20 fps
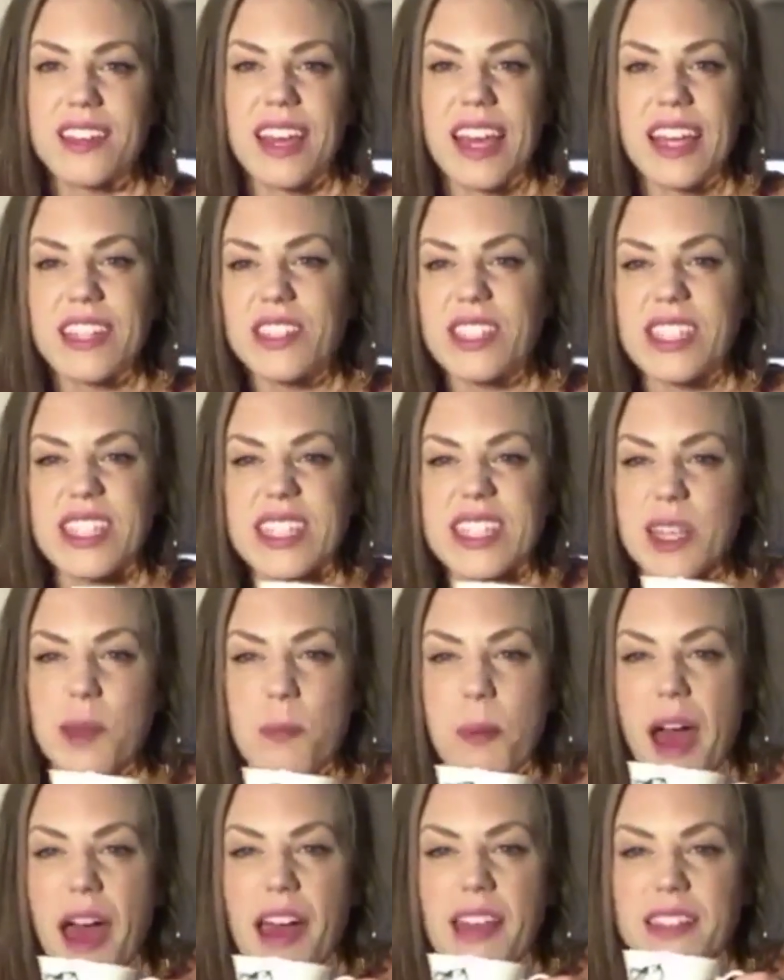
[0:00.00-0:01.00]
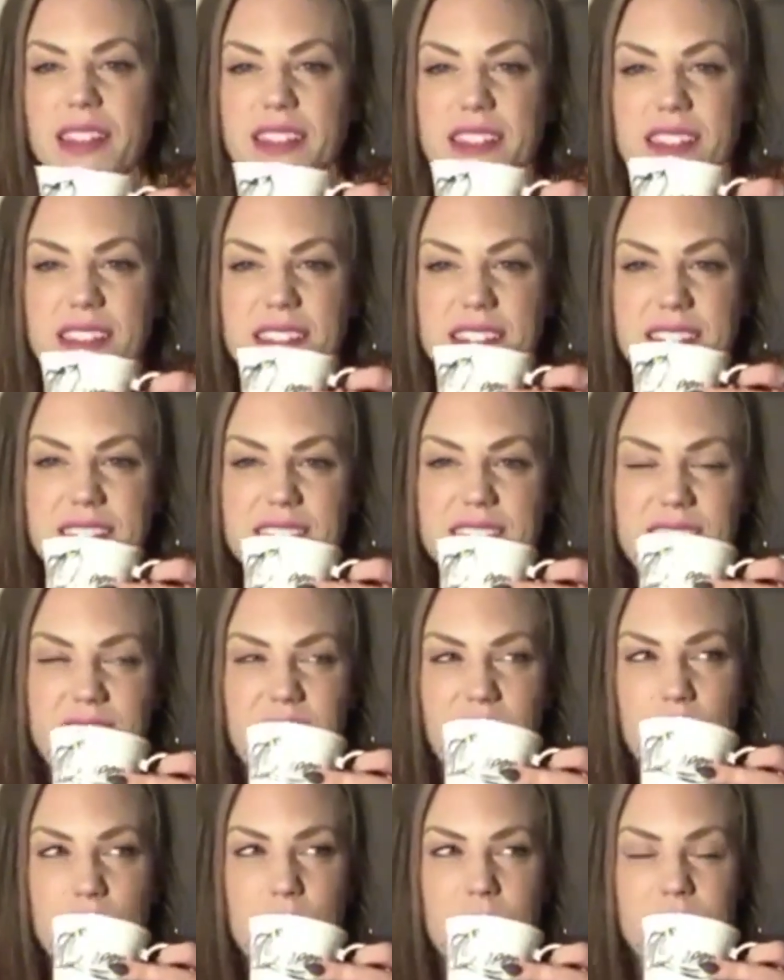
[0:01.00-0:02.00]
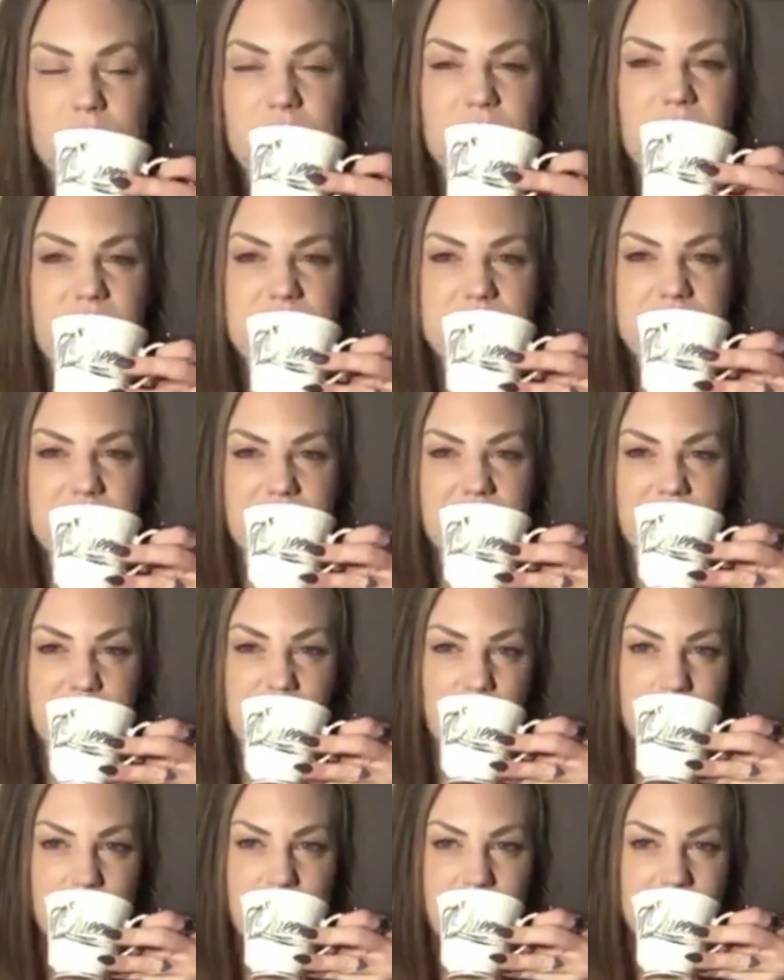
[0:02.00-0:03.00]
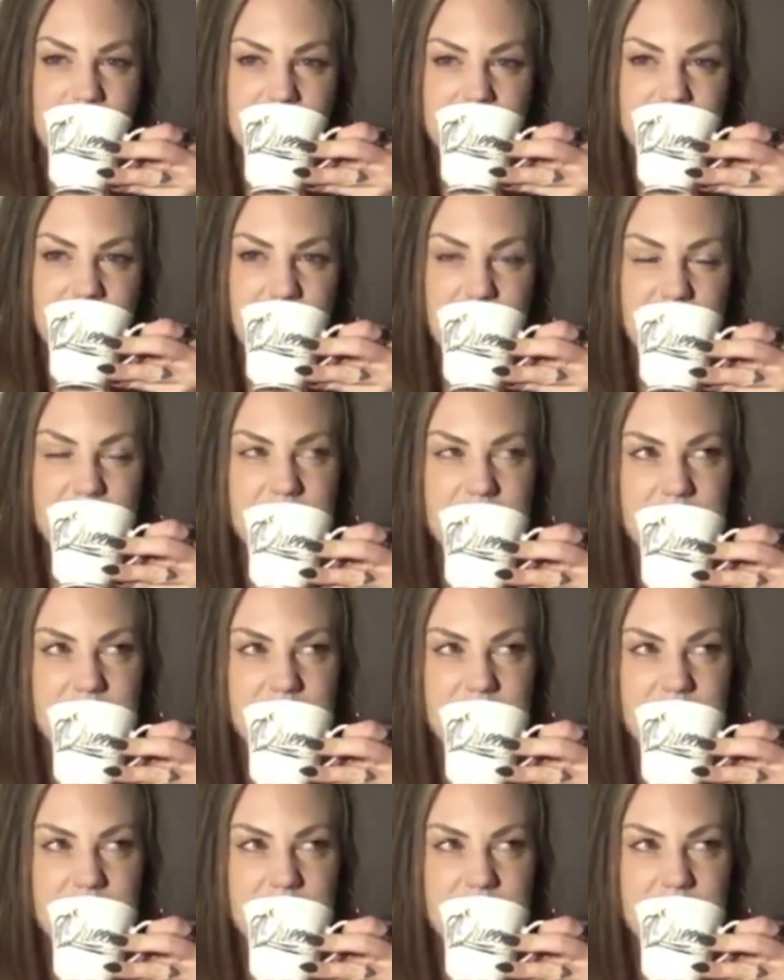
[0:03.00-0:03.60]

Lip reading: It just depends on what phase I am that